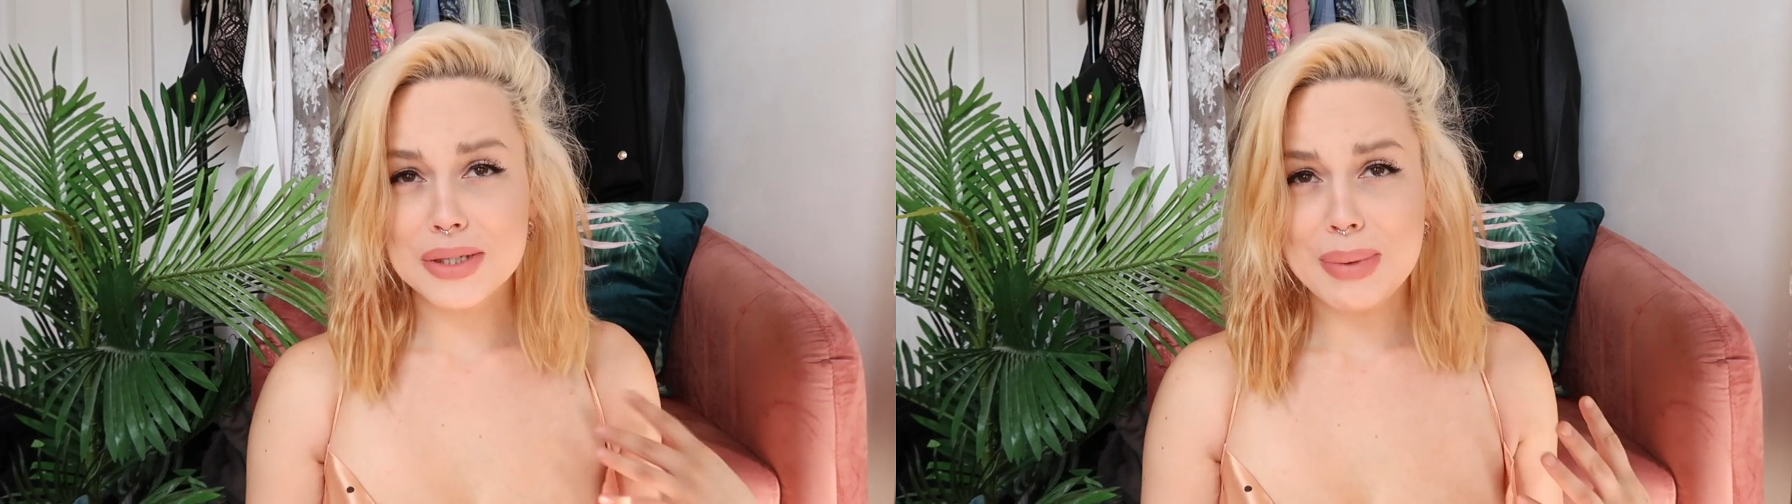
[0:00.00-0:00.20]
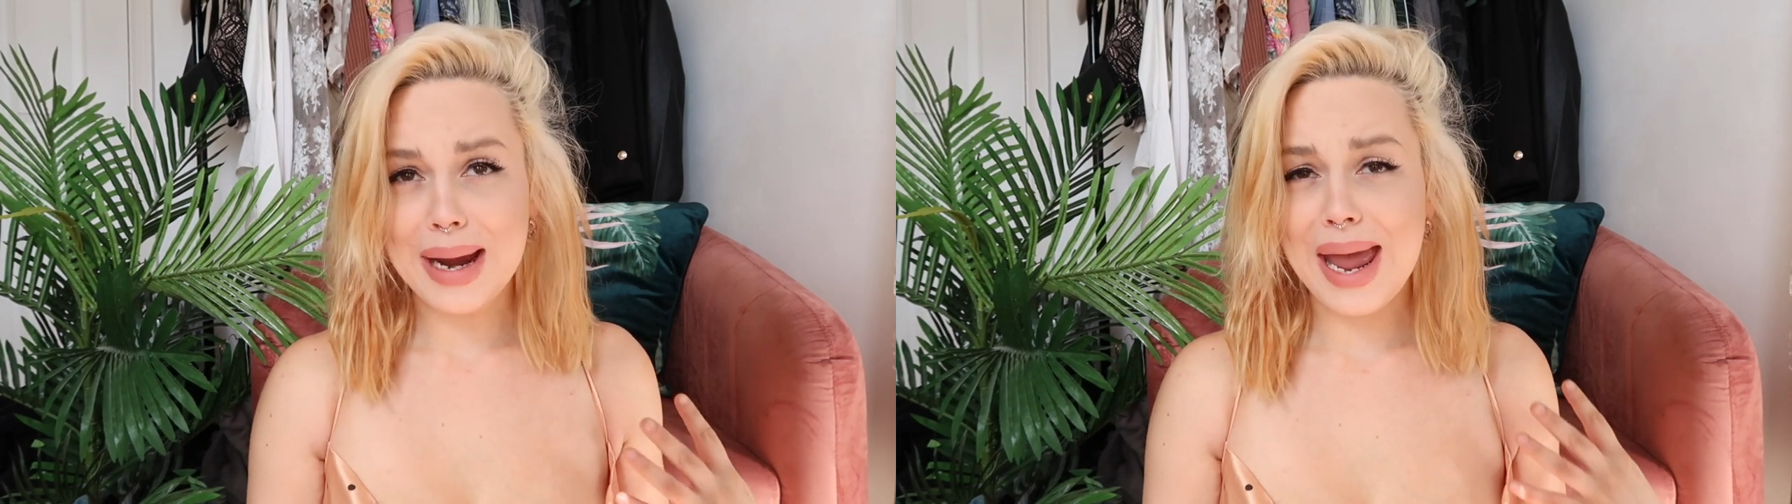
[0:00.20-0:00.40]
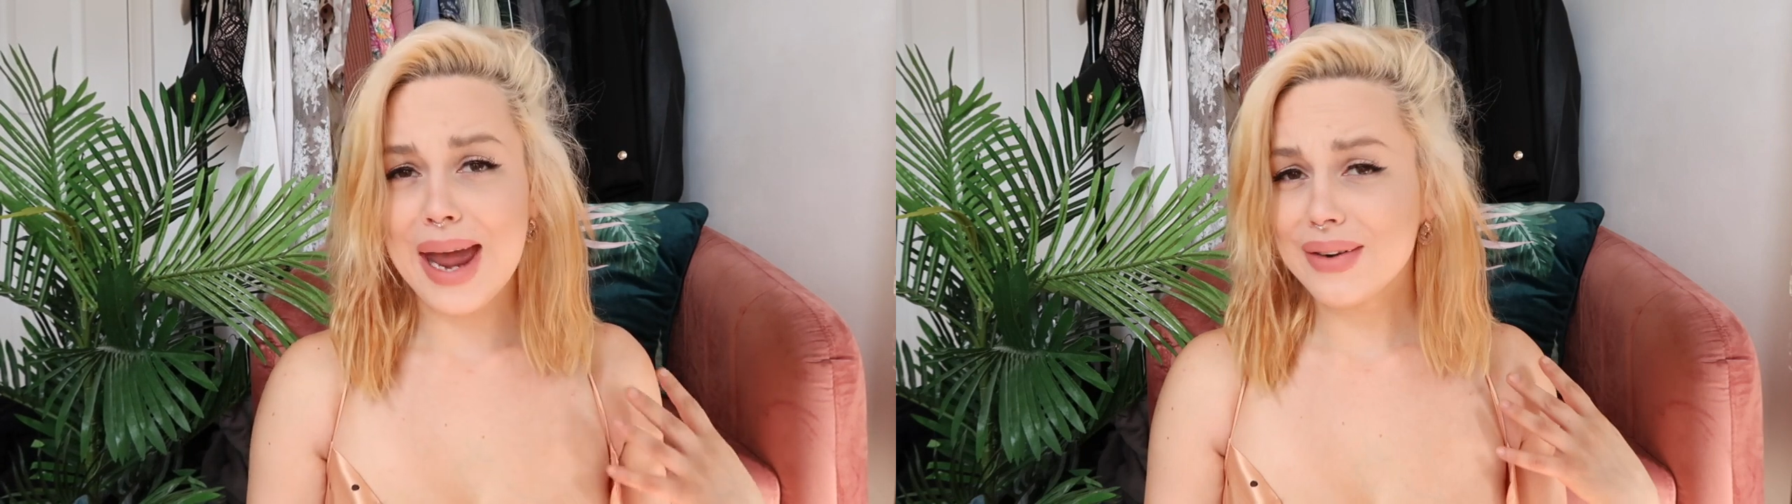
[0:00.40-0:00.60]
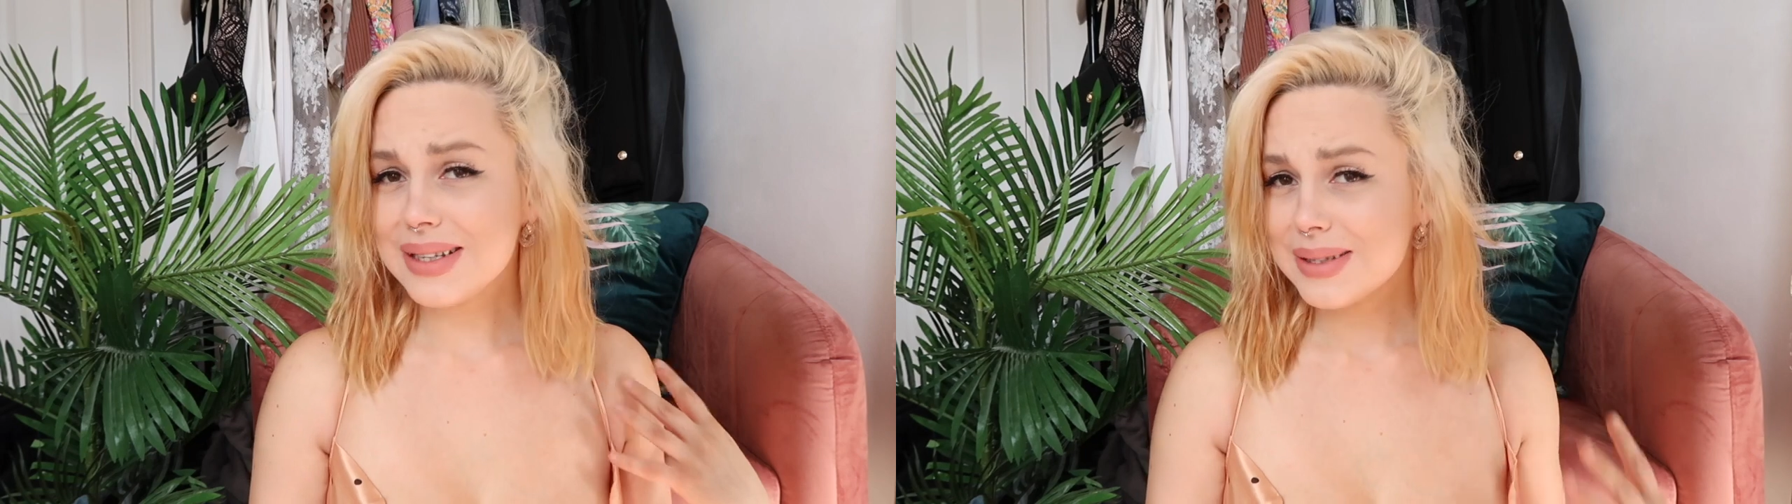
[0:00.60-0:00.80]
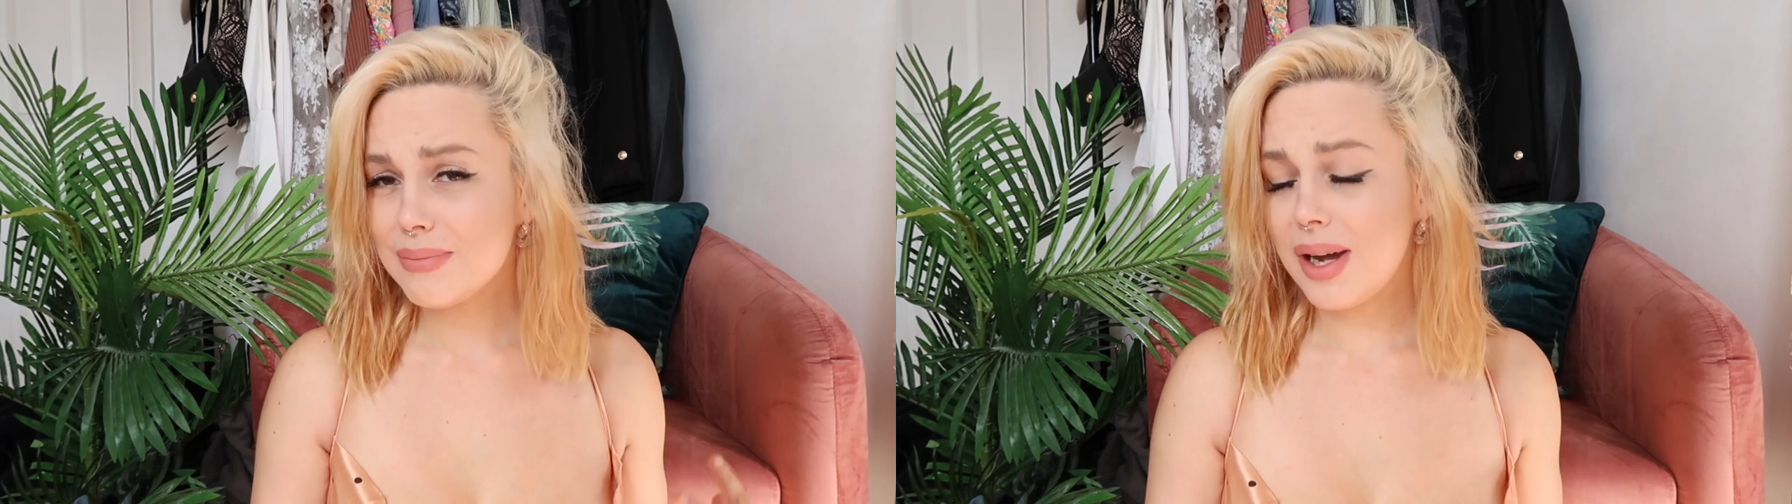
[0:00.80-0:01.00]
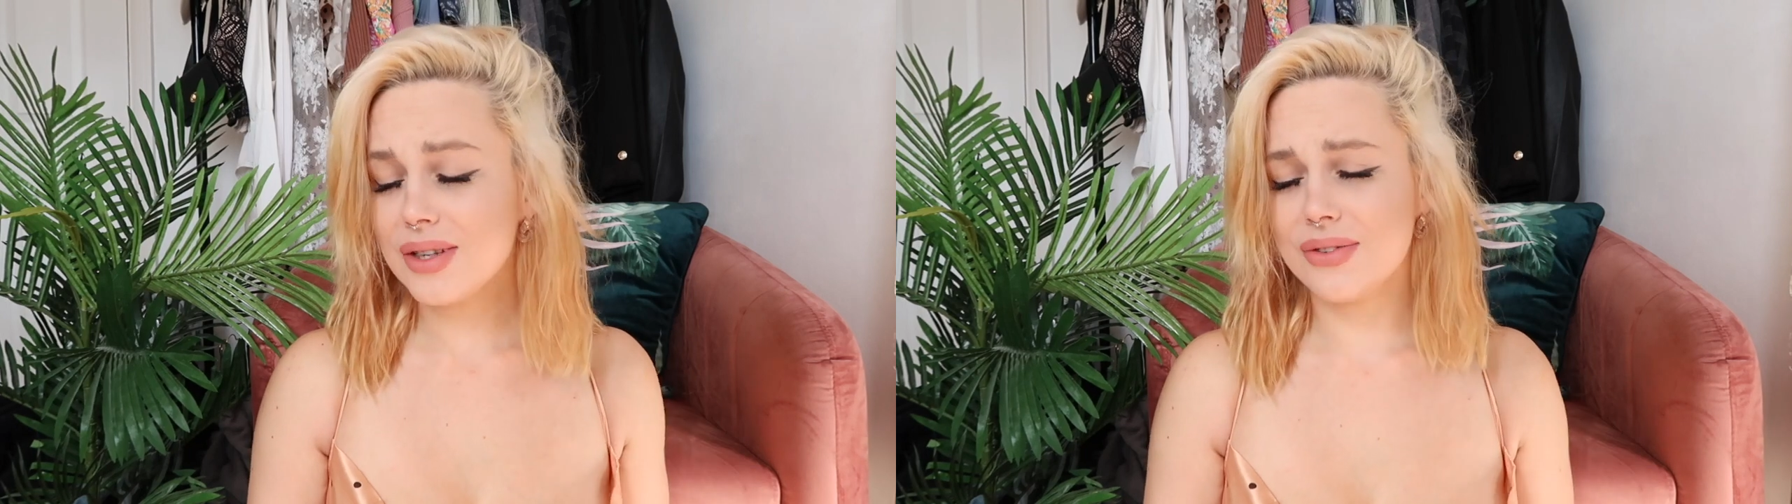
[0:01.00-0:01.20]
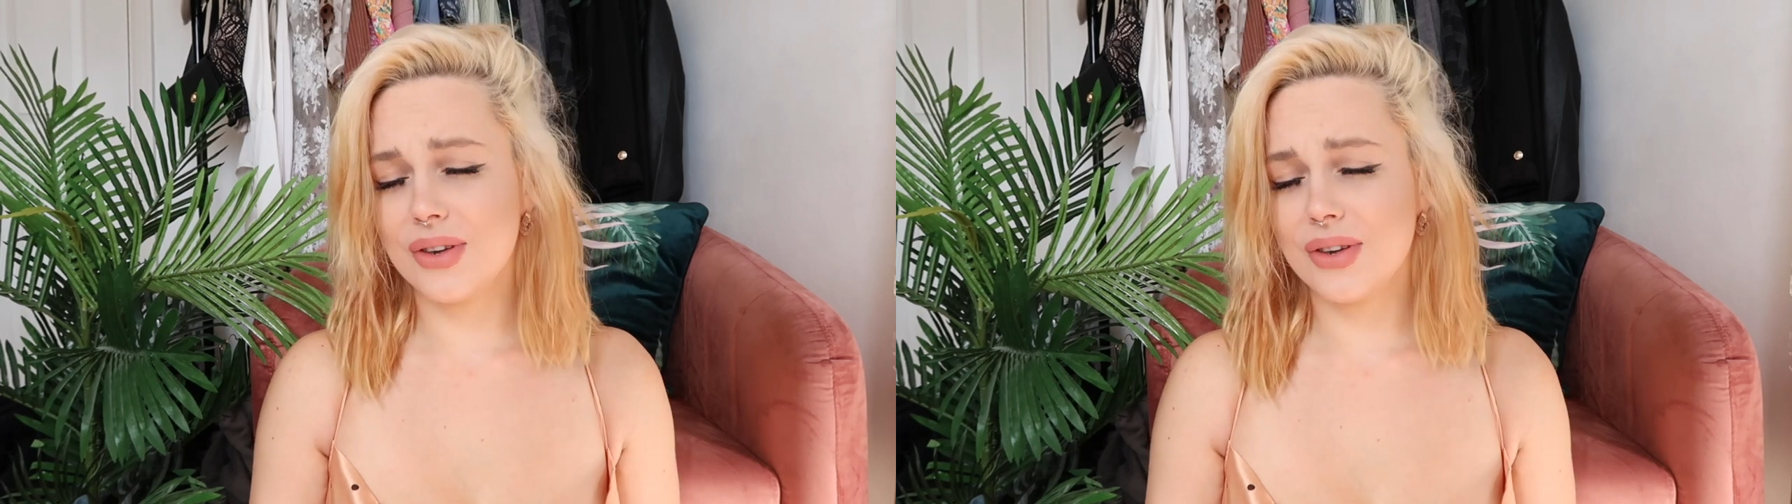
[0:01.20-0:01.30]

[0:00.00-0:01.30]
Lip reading: my hair as much.